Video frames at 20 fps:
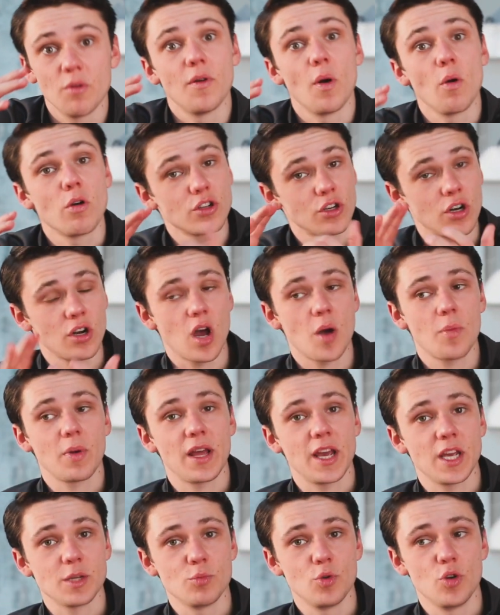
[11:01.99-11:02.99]
we're focusing on our
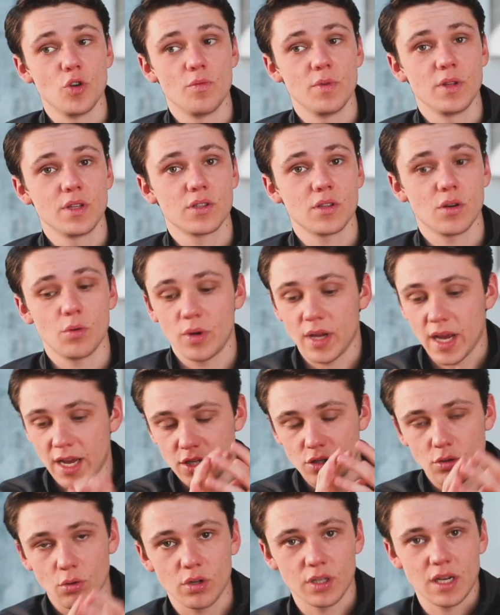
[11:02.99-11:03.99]
players' movements, okay?
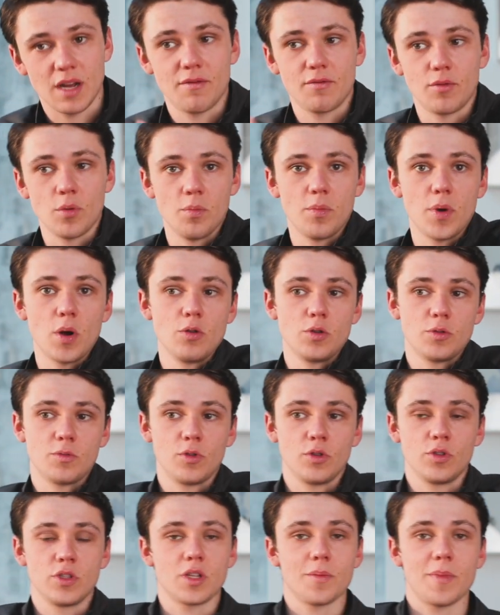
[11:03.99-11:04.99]
So looking at front post
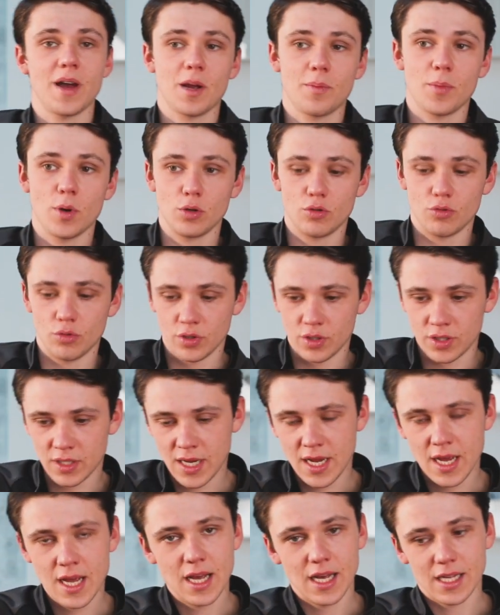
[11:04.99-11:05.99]
runs, the back post runs,
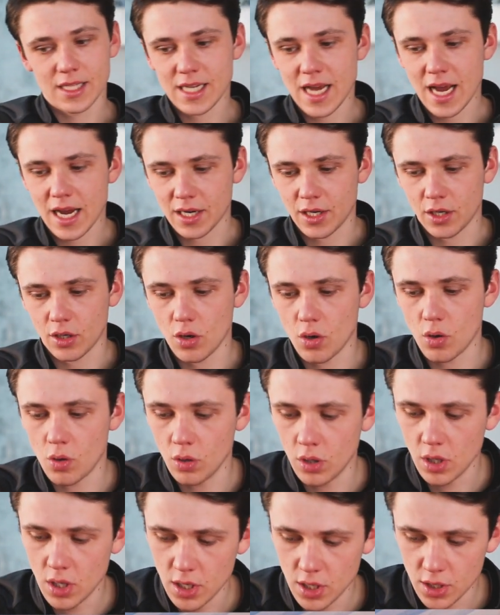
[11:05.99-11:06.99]
attacking the
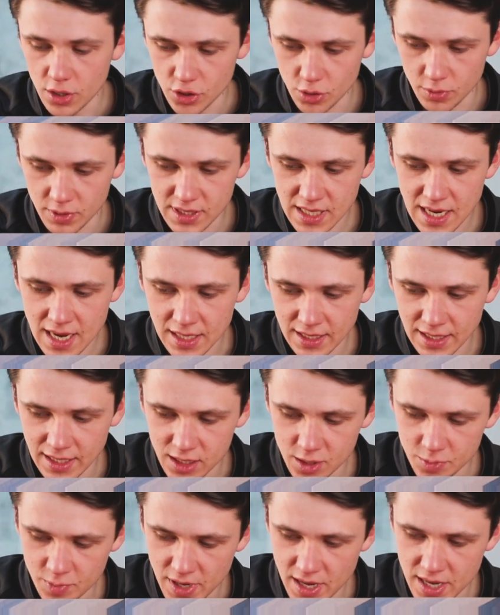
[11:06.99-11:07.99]
goal. So attacking
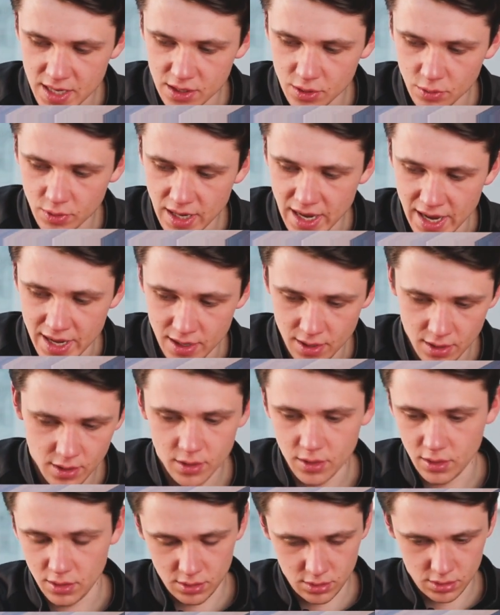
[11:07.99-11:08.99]
that space, okay?
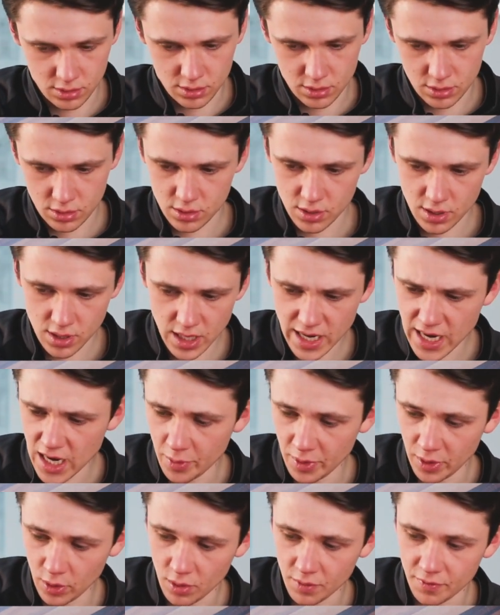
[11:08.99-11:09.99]
Are
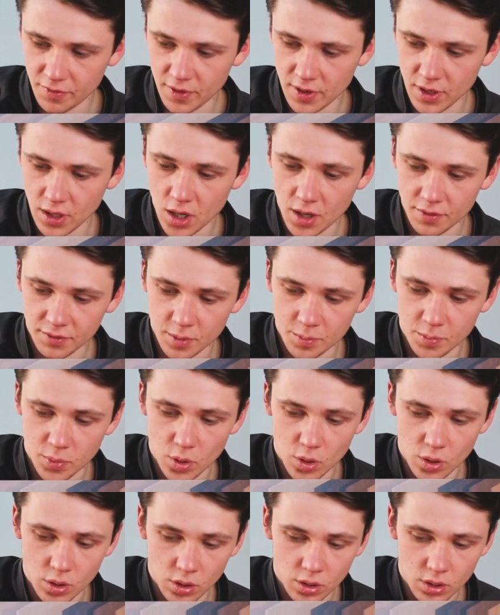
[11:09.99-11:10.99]
we looking for a lofted
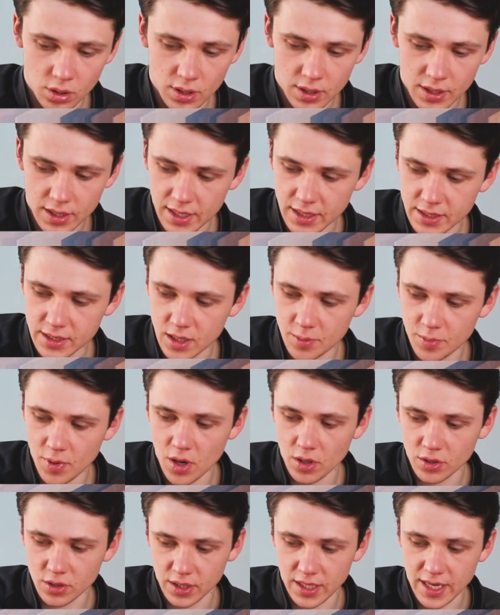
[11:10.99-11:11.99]
ball into the
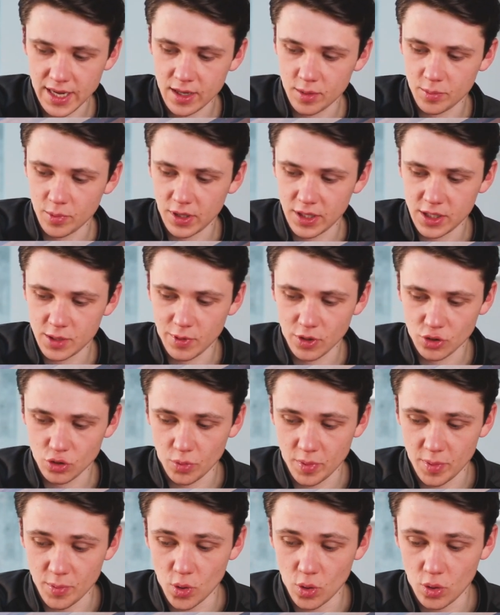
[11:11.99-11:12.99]
box, a curled ball into the box, or
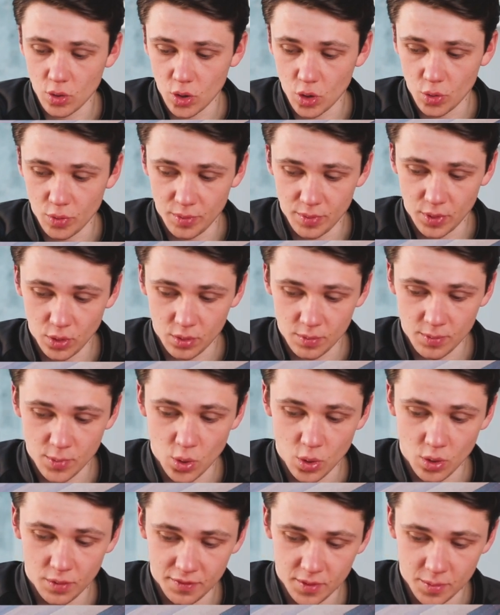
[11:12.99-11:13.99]
are we looking
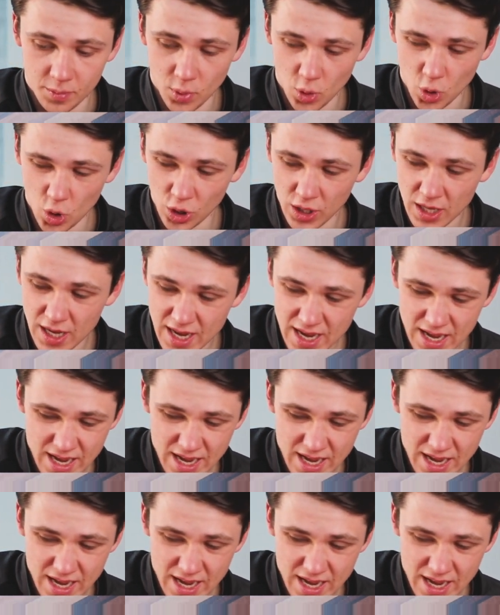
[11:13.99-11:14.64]
more for a ball